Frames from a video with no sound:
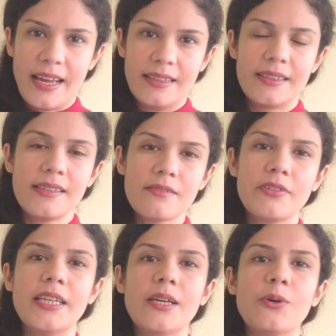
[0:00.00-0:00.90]
and this
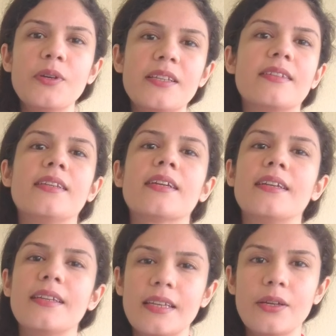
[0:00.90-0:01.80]
video is in
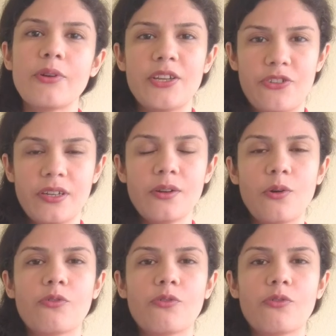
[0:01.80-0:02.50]
continuation